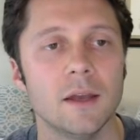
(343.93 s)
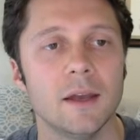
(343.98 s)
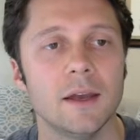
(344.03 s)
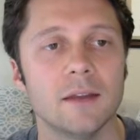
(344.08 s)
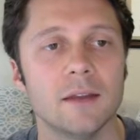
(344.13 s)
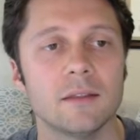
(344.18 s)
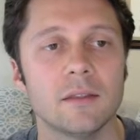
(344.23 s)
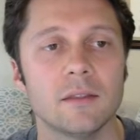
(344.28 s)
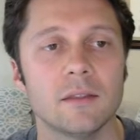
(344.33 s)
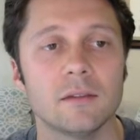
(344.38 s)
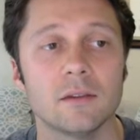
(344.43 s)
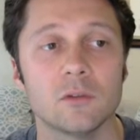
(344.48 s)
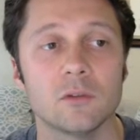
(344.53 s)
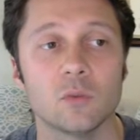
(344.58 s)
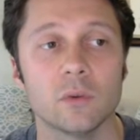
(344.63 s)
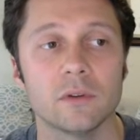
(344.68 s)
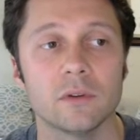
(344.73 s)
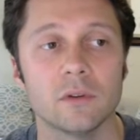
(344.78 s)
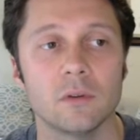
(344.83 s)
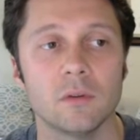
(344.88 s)
And then this is
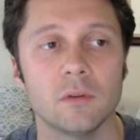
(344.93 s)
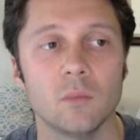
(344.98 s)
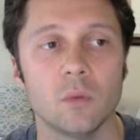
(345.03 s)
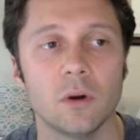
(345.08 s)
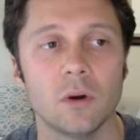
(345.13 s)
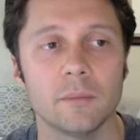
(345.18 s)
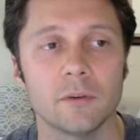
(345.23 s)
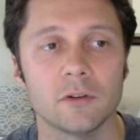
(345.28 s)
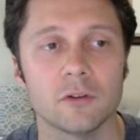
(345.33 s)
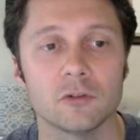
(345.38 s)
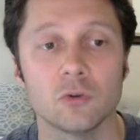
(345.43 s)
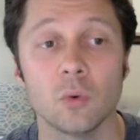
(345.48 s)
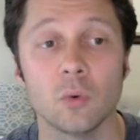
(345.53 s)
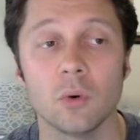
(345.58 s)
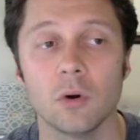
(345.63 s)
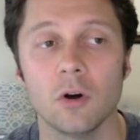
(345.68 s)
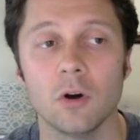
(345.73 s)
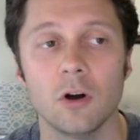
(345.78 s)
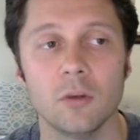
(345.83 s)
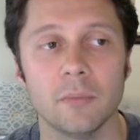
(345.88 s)
where I'm going to
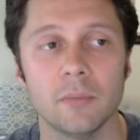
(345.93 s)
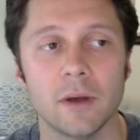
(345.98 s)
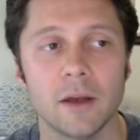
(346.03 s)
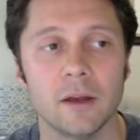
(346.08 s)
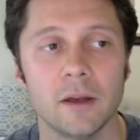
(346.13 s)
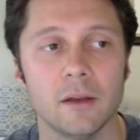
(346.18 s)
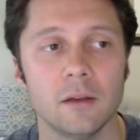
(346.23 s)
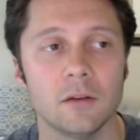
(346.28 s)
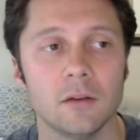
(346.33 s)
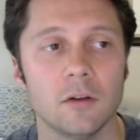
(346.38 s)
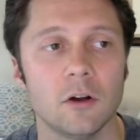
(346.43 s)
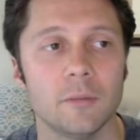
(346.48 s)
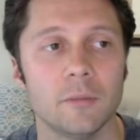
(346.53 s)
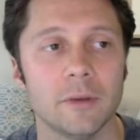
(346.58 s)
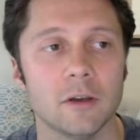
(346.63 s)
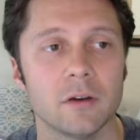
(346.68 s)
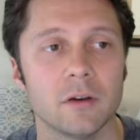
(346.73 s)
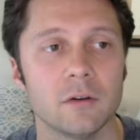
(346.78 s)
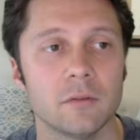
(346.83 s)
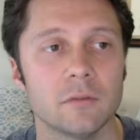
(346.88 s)
store all my
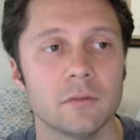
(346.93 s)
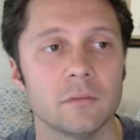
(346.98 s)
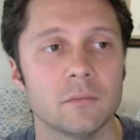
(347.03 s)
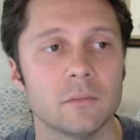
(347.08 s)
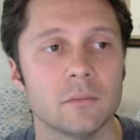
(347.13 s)
code.